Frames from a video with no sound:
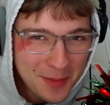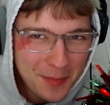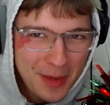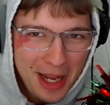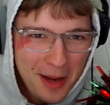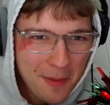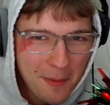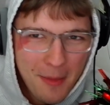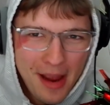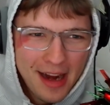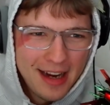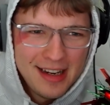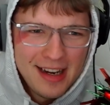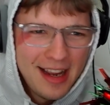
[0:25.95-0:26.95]
bait
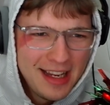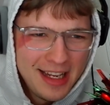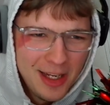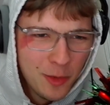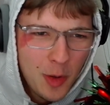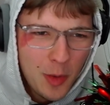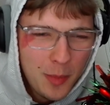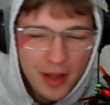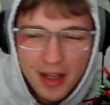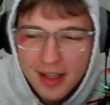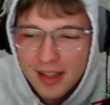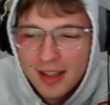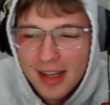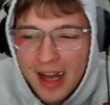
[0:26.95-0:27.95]
Mega Knight Hero P.E.K.K.A.